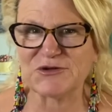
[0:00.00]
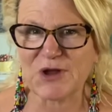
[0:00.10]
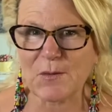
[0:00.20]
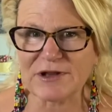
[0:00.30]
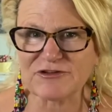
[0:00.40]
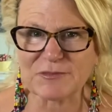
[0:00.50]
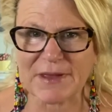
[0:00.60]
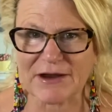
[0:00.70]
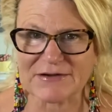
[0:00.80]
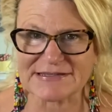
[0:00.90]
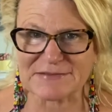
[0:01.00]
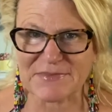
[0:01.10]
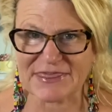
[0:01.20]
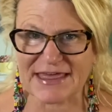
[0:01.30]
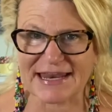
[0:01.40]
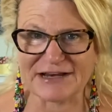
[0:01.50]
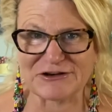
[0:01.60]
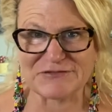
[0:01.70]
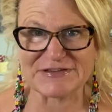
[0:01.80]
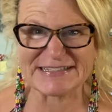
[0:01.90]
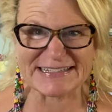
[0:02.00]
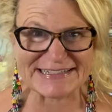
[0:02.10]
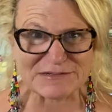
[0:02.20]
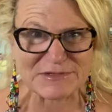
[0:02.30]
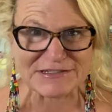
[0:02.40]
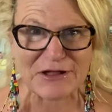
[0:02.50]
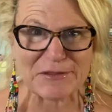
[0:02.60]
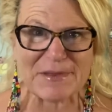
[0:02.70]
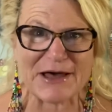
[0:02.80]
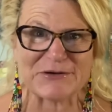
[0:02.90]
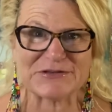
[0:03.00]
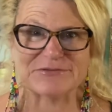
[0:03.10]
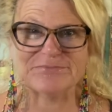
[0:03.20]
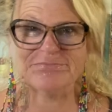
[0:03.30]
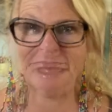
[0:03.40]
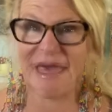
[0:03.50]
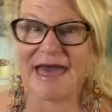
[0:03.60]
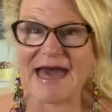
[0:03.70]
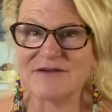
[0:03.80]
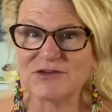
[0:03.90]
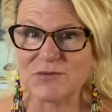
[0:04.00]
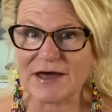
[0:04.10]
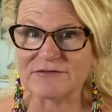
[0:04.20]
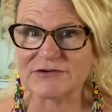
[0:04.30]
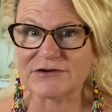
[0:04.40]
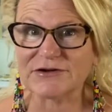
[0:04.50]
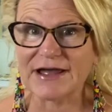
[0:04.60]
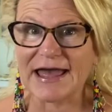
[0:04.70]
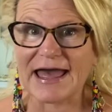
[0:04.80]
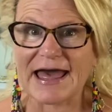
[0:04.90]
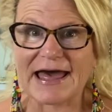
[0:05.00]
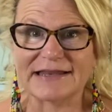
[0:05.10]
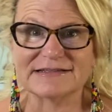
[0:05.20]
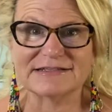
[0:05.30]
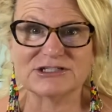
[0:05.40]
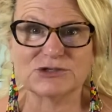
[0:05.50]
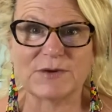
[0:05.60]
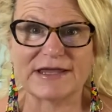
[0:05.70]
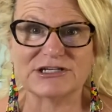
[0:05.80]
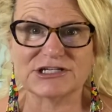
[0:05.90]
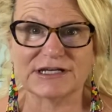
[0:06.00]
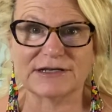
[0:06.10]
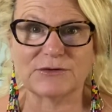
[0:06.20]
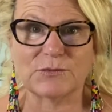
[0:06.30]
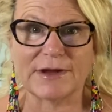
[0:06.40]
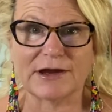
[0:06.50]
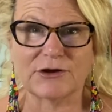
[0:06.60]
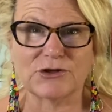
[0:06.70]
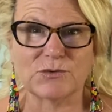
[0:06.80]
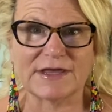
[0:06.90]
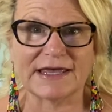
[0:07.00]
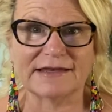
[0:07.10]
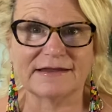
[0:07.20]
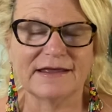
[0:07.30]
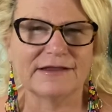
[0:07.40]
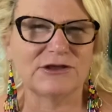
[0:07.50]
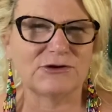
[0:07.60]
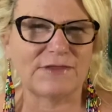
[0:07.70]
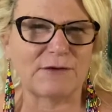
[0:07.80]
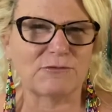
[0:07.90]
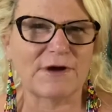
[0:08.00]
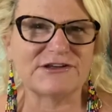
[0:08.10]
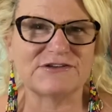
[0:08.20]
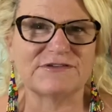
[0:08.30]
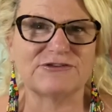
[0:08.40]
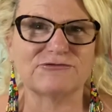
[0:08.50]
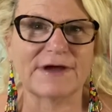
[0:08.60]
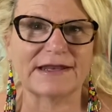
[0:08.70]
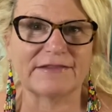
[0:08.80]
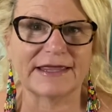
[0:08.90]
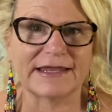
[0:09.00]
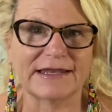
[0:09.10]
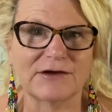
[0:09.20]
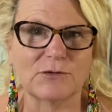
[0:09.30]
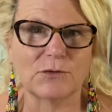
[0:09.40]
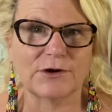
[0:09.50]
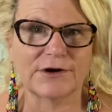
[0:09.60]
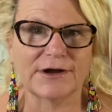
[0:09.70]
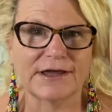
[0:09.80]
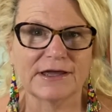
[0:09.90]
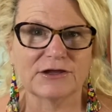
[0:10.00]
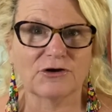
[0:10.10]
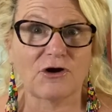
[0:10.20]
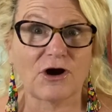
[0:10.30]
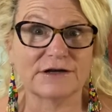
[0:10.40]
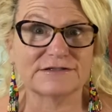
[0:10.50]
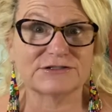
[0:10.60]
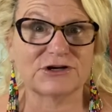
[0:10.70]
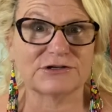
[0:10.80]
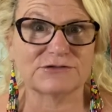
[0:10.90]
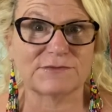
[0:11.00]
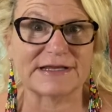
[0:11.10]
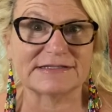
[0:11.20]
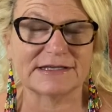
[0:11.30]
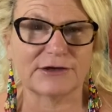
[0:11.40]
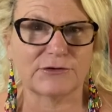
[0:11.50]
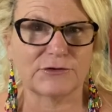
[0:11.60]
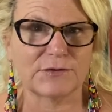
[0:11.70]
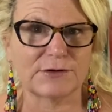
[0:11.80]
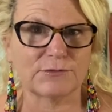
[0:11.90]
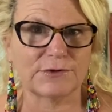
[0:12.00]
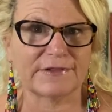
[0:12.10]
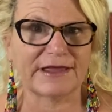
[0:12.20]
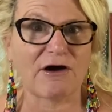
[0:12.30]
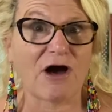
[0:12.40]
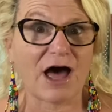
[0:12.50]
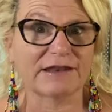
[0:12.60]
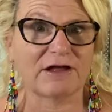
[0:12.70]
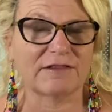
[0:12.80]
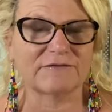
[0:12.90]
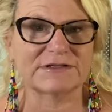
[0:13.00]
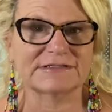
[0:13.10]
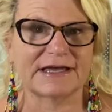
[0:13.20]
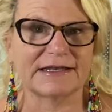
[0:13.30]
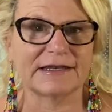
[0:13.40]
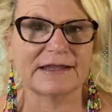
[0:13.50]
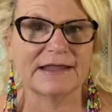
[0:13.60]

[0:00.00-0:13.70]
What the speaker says: know what your parasympathetic nervous system is all about? Have you ever had a situation where you get, you know, that rush of adrenaline, or your heart starts racing, or you get really hot all of a sudden?